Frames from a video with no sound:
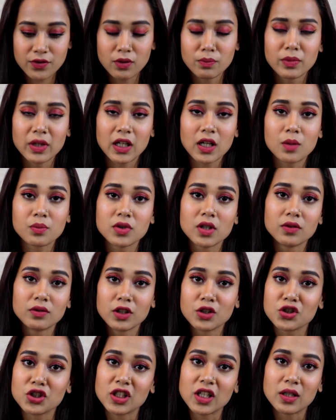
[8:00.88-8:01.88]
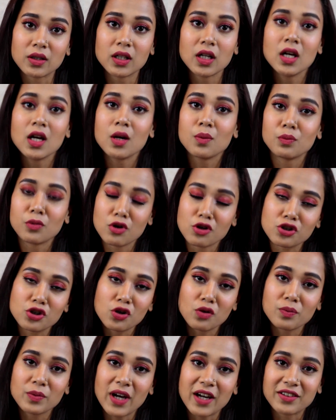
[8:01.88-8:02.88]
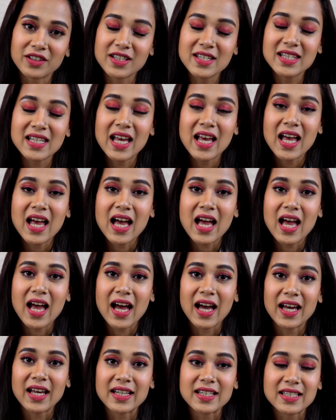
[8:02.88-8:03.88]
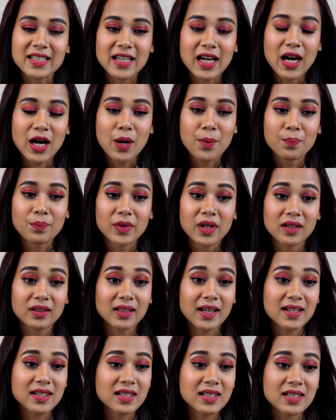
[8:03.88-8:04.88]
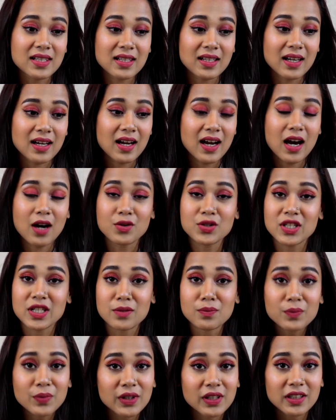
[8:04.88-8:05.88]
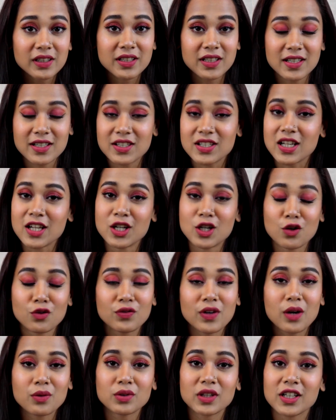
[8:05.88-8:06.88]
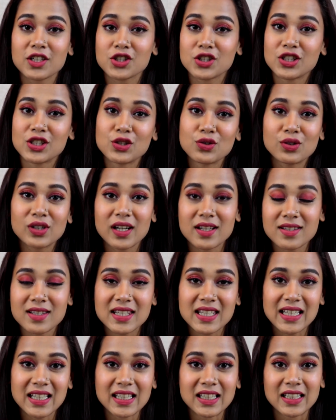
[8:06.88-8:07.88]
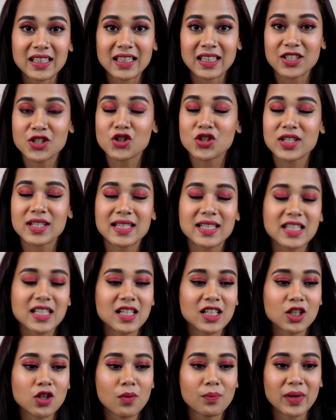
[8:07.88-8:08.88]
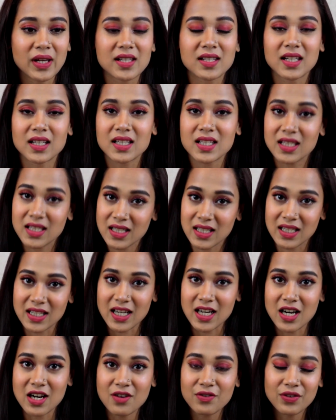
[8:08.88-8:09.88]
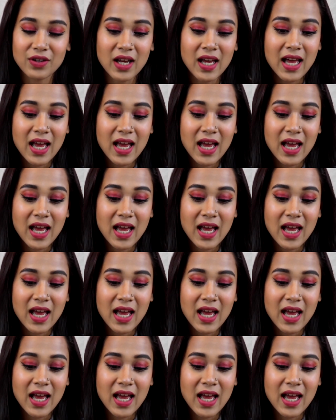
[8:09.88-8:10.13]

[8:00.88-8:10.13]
from Makeup Revolution and Bourjois Paris. And that's how simple it is. No foundation, no concealer, just your basic stuff.